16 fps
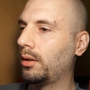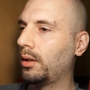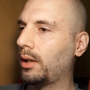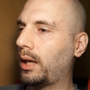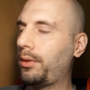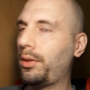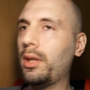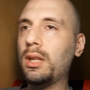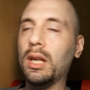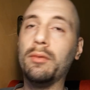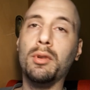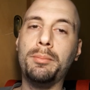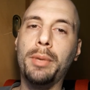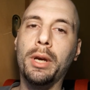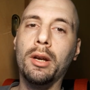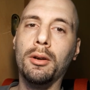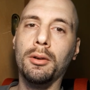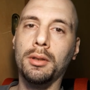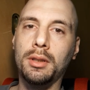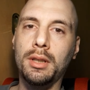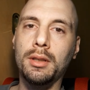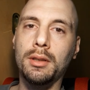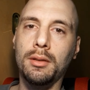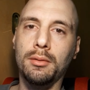I think every parent
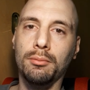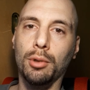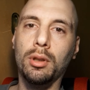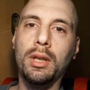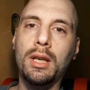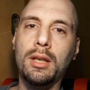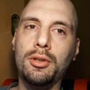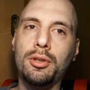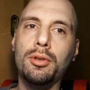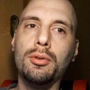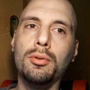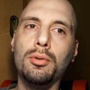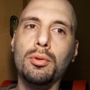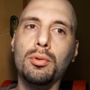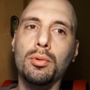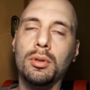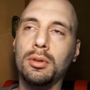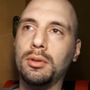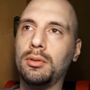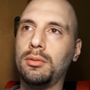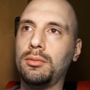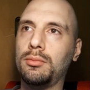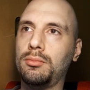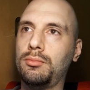can relate to
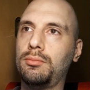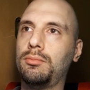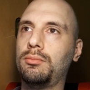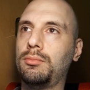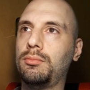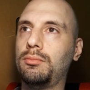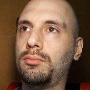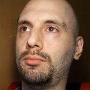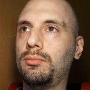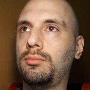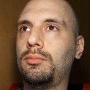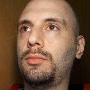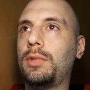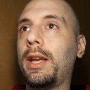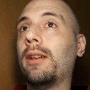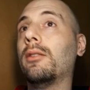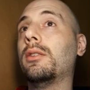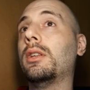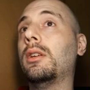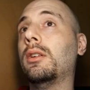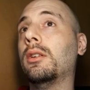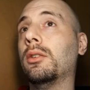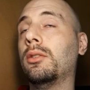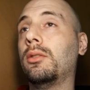
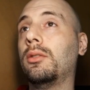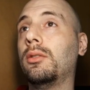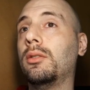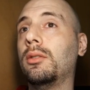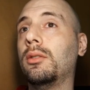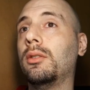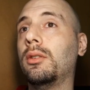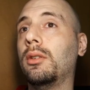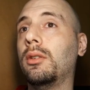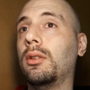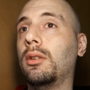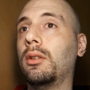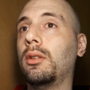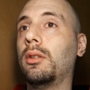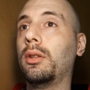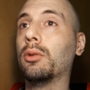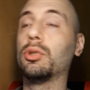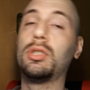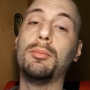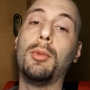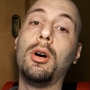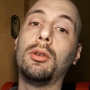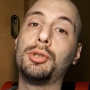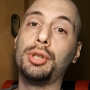telling their
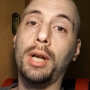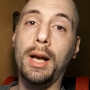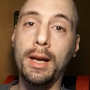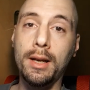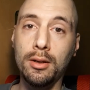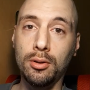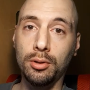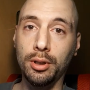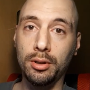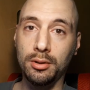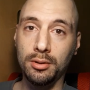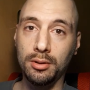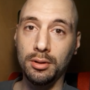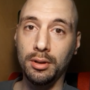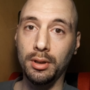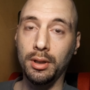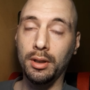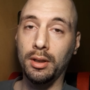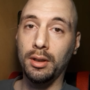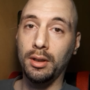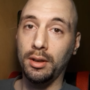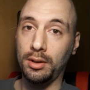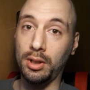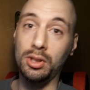small child
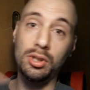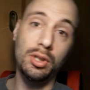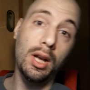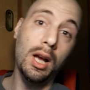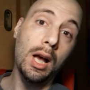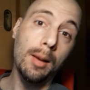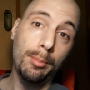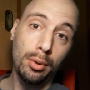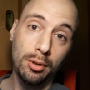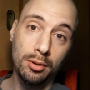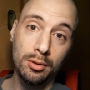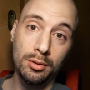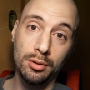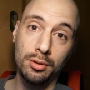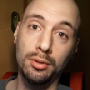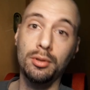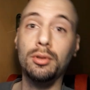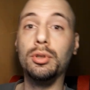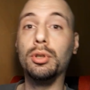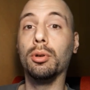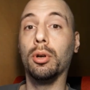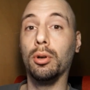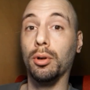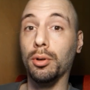to stop.
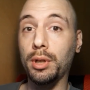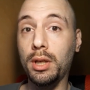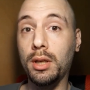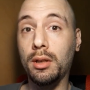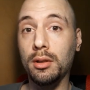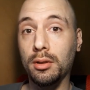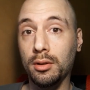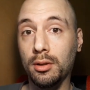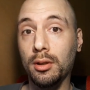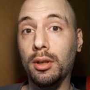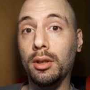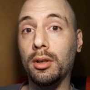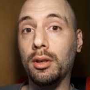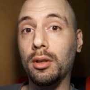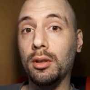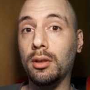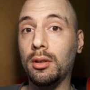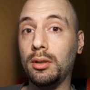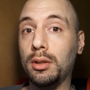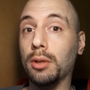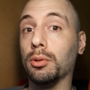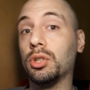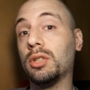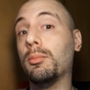You're hurting
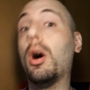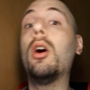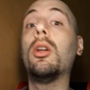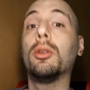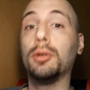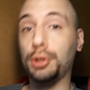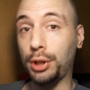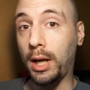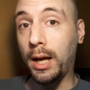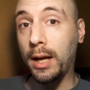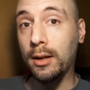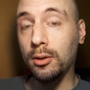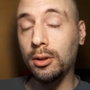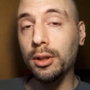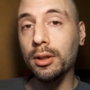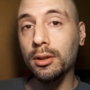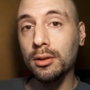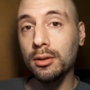your smaller child.